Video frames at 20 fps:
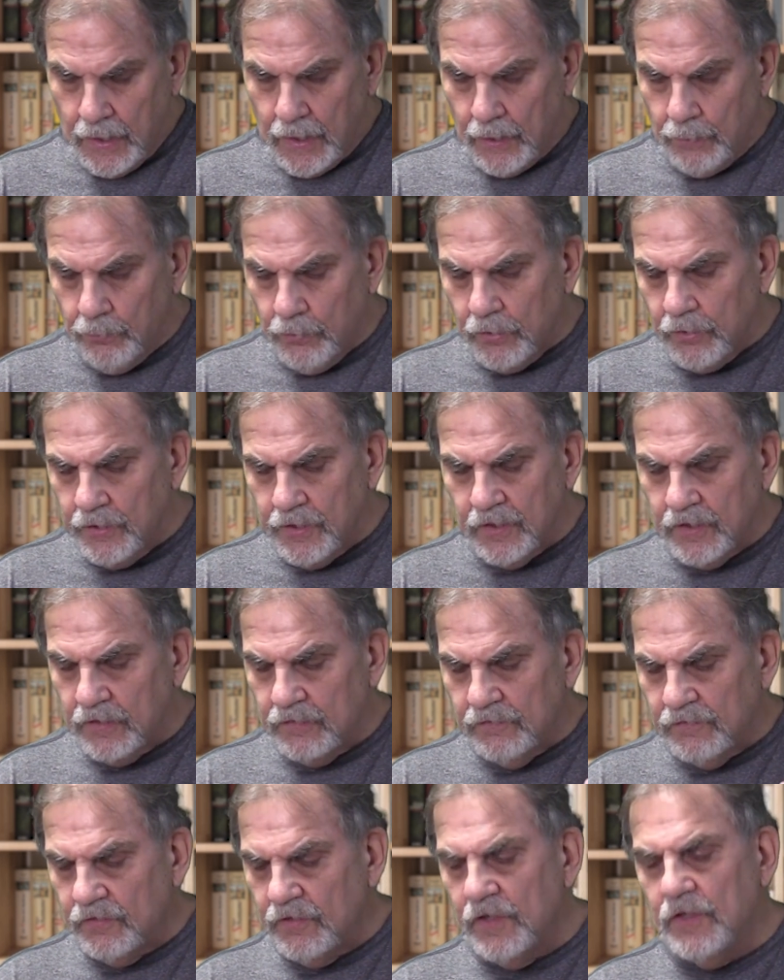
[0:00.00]
And we're going to
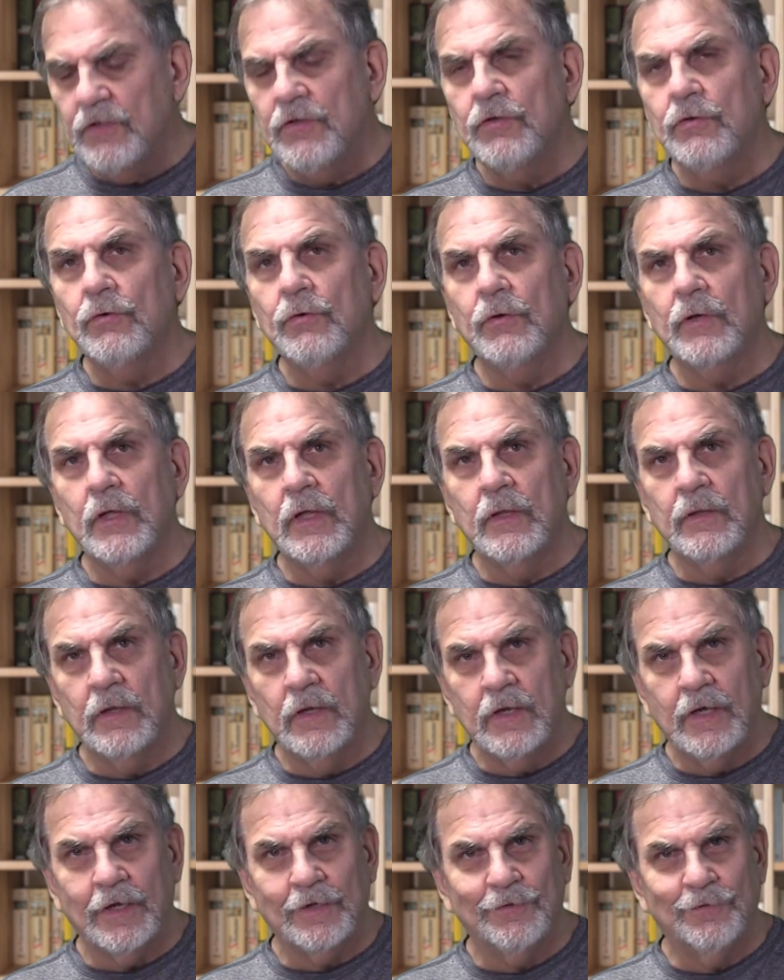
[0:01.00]
continue in
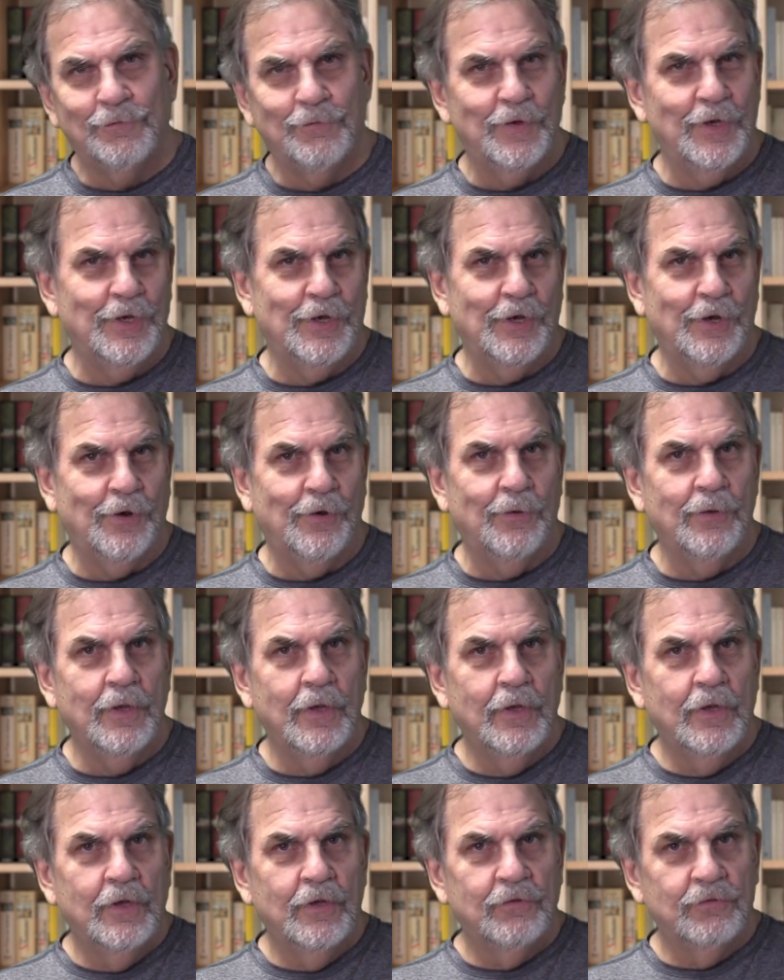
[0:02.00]
the next video,
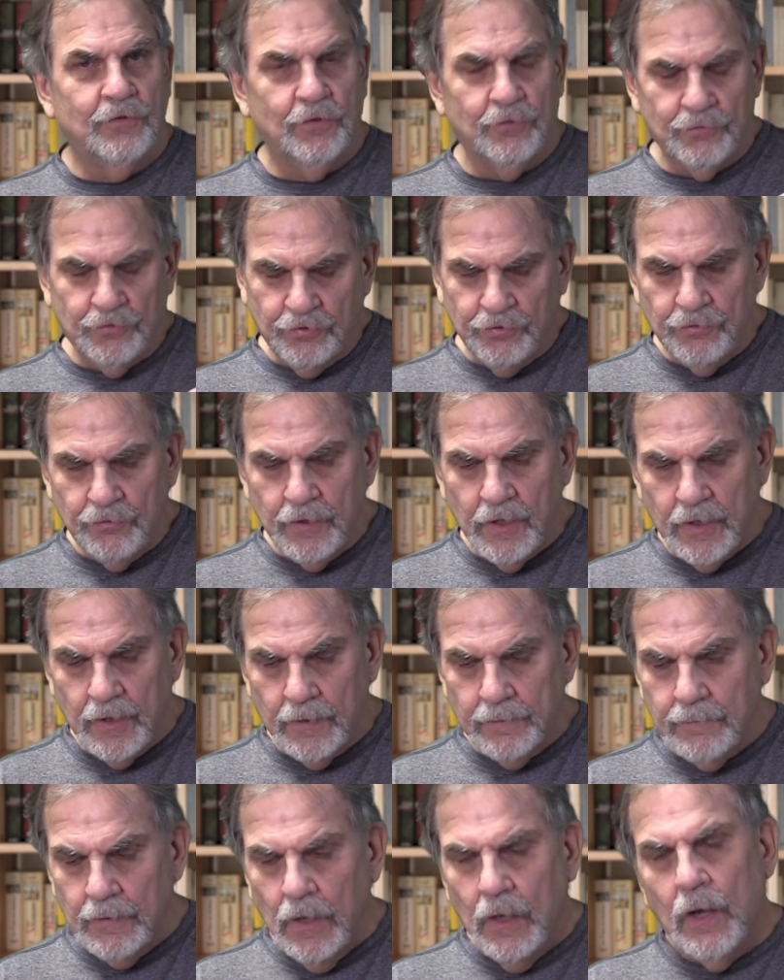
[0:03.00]
so tune
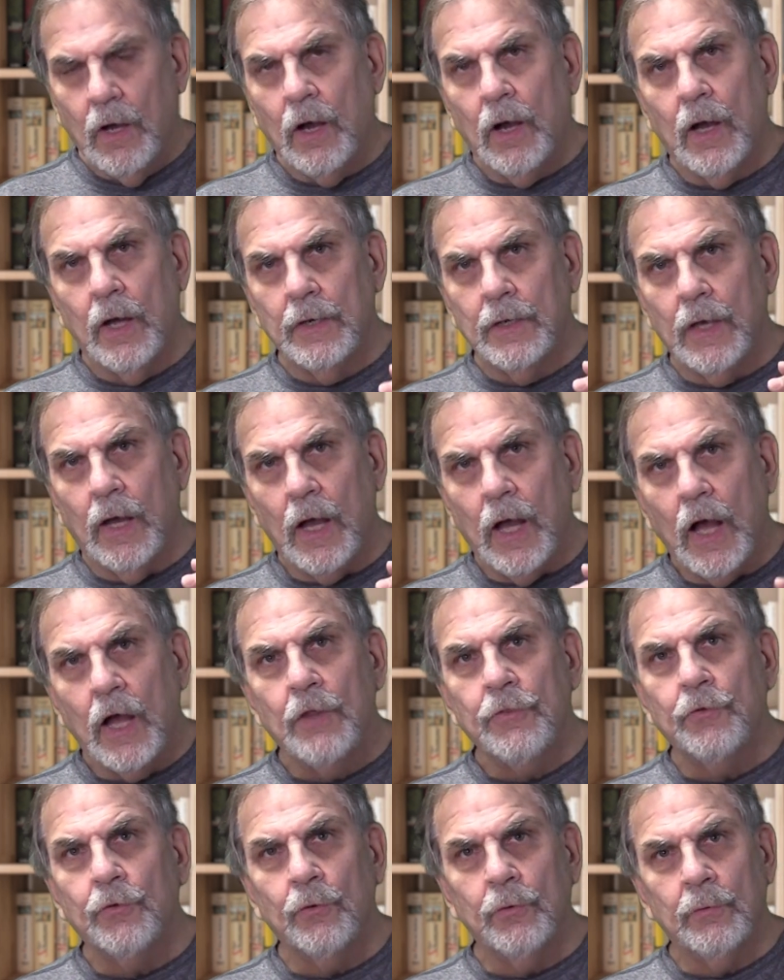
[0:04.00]
in on
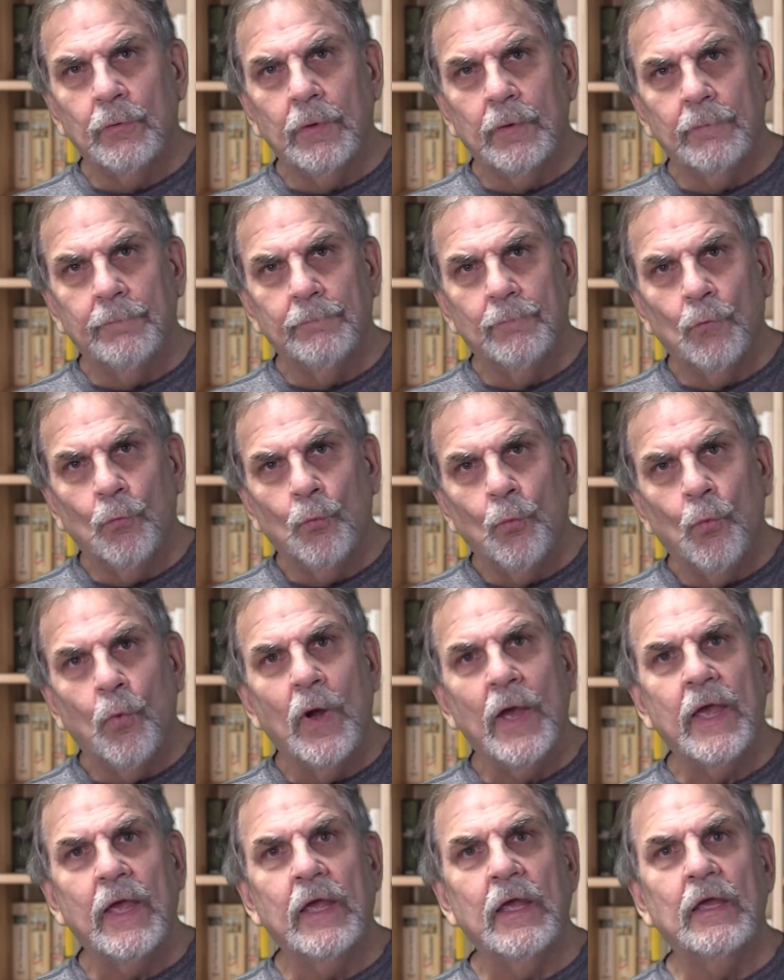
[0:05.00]
other
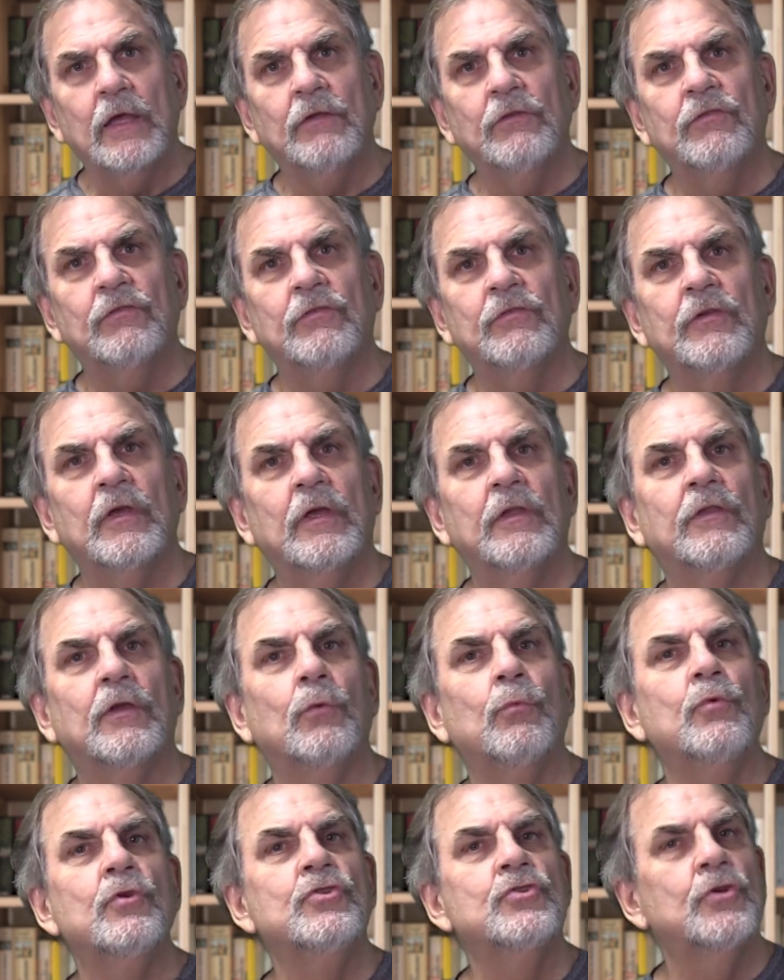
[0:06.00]
ways
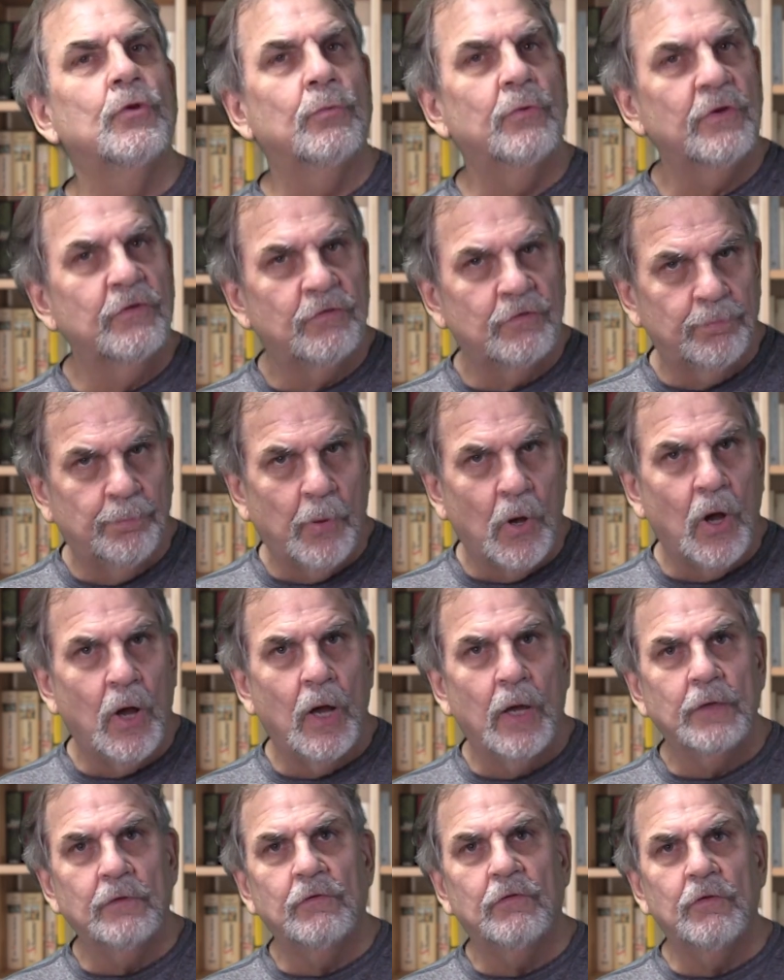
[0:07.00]
that we should
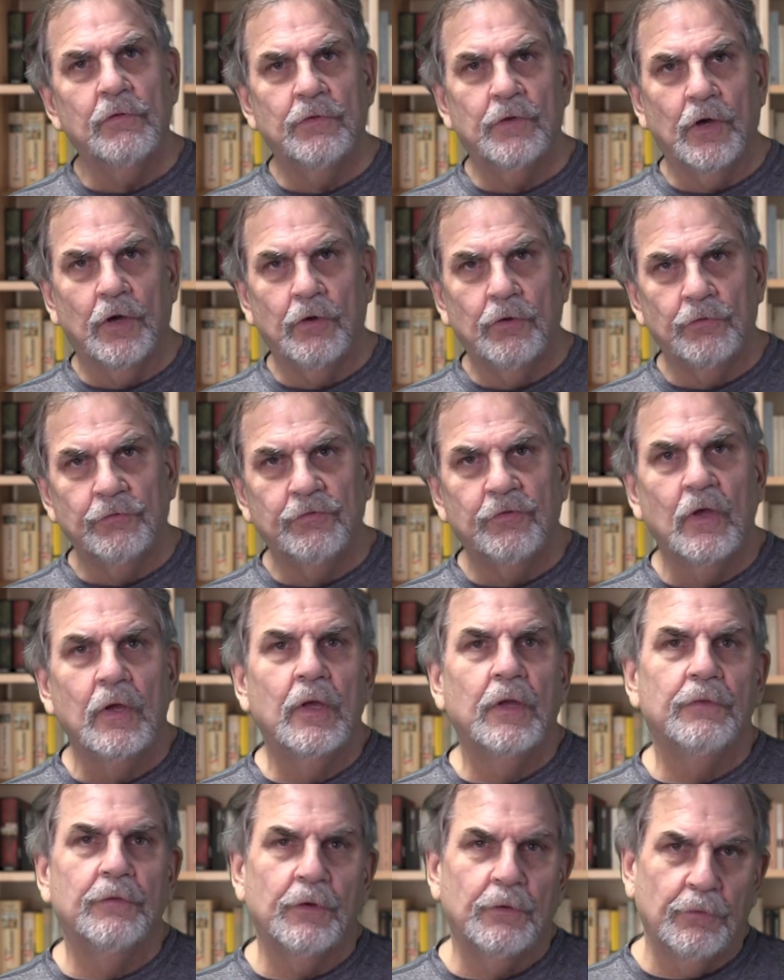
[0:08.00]
respond to those
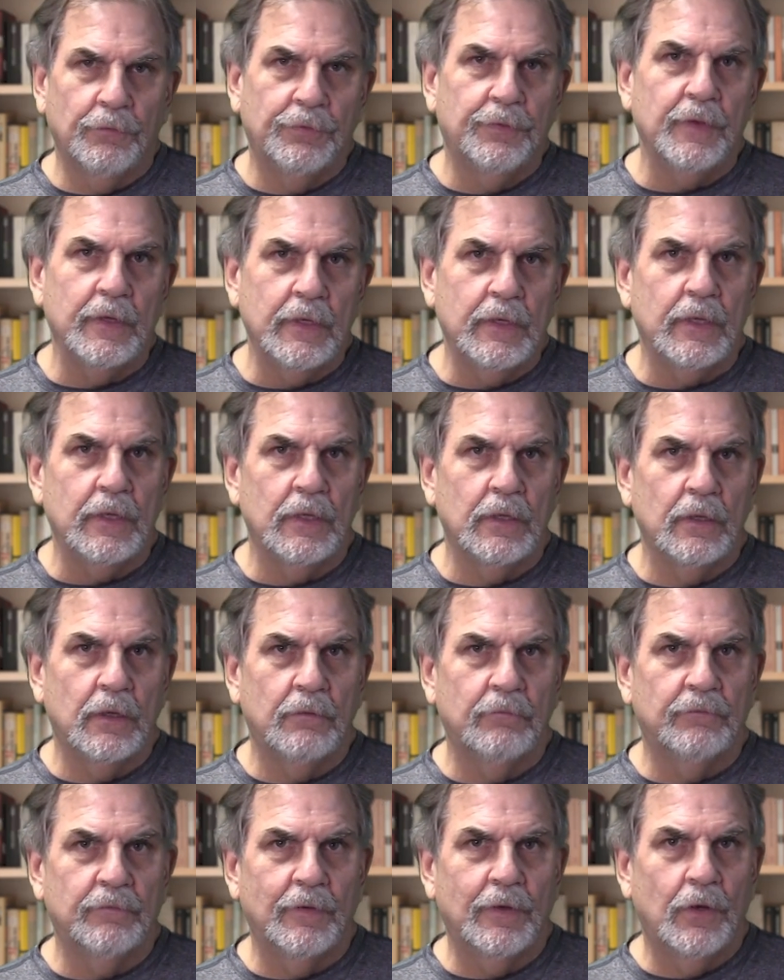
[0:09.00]
that are thinking
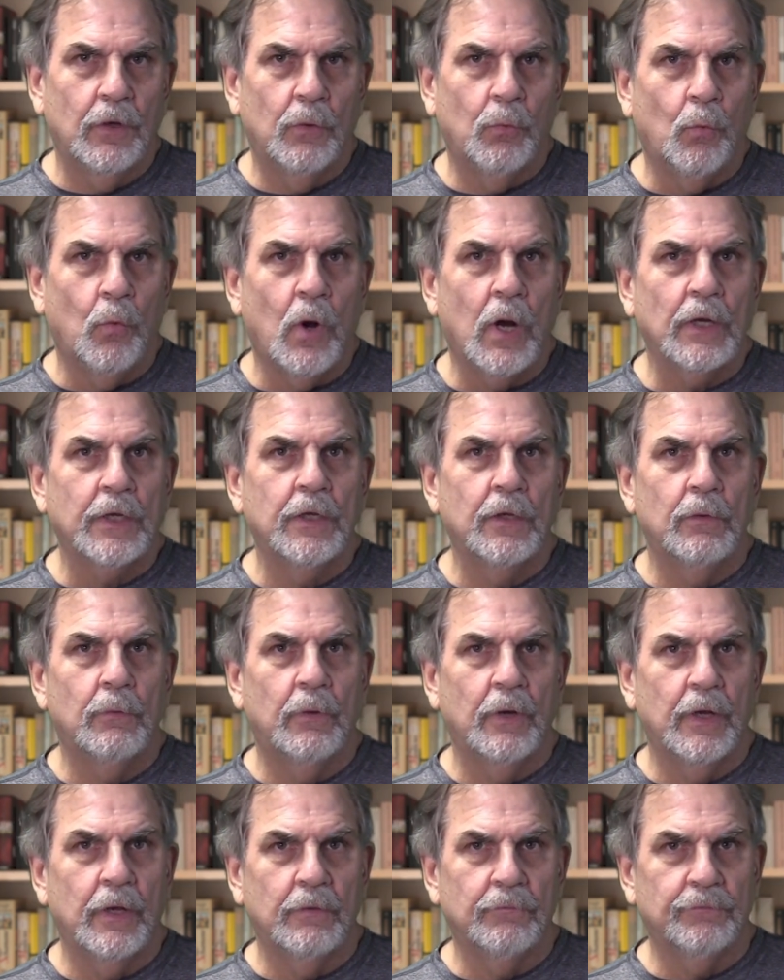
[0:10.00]
of walking
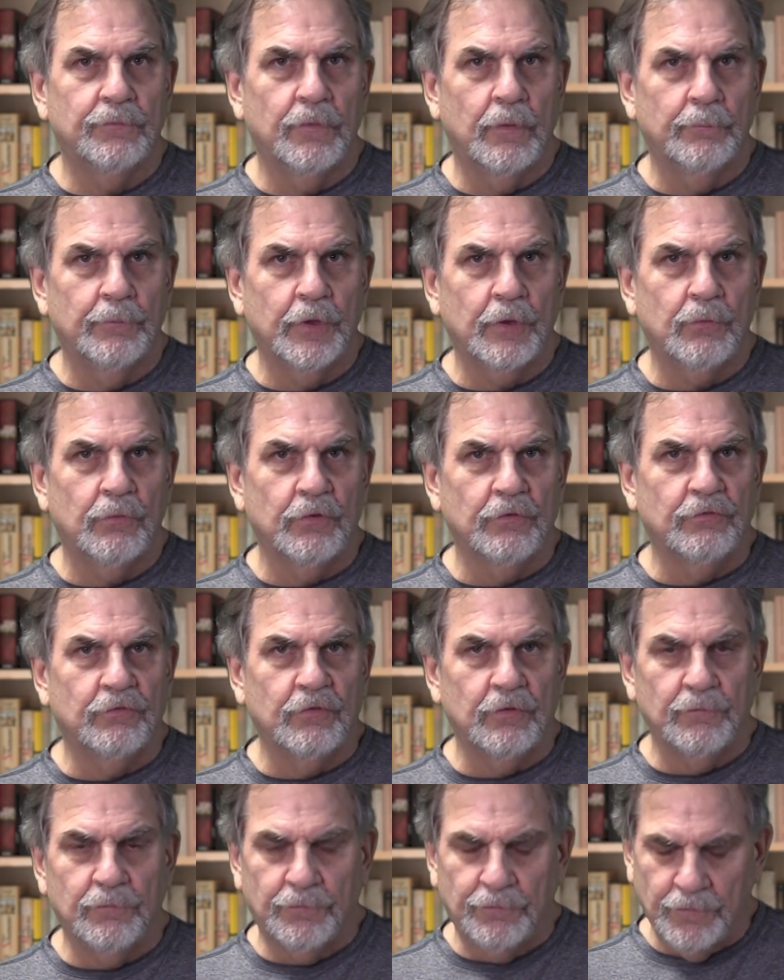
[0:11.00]
away from the
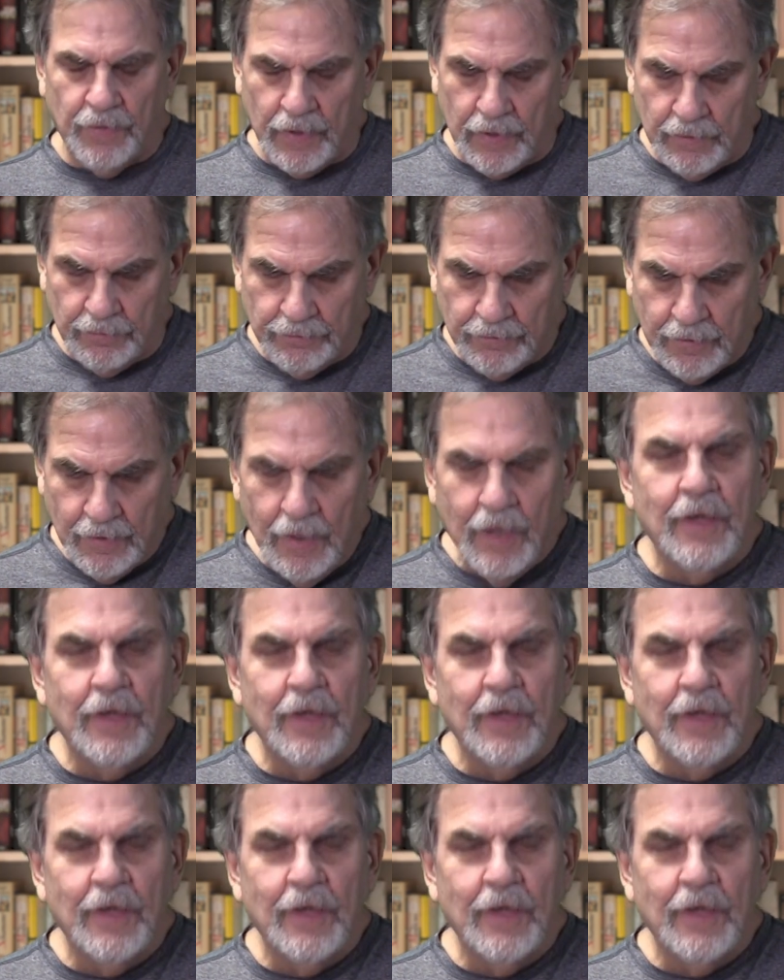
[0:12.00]
Christian faith.